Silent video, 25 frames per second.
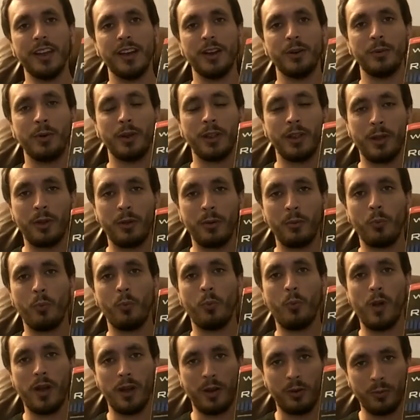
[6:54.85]
Really
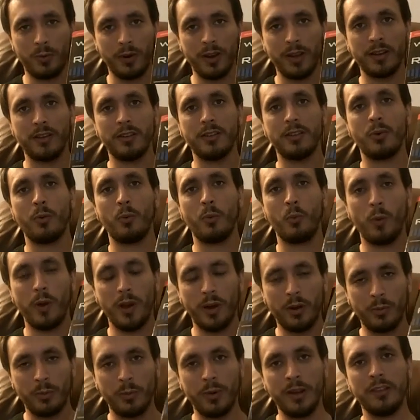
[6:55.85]
well written,
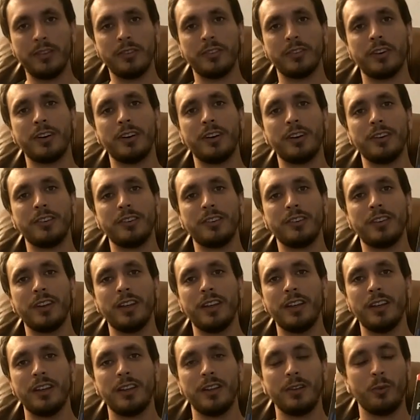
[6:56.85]
well researched,
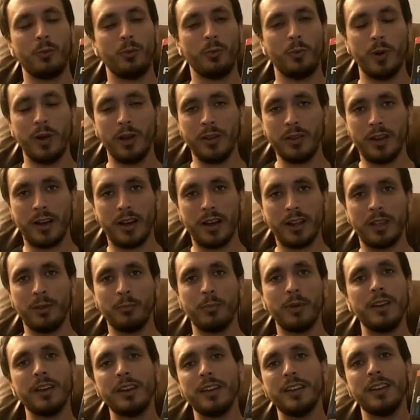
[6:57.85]
well
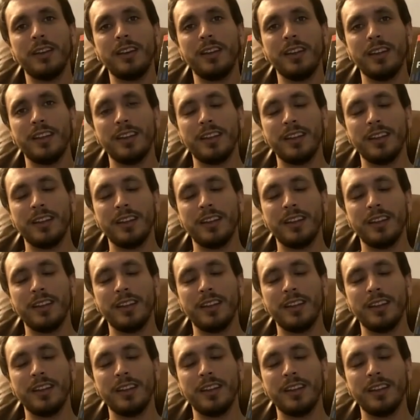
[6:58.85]
documented.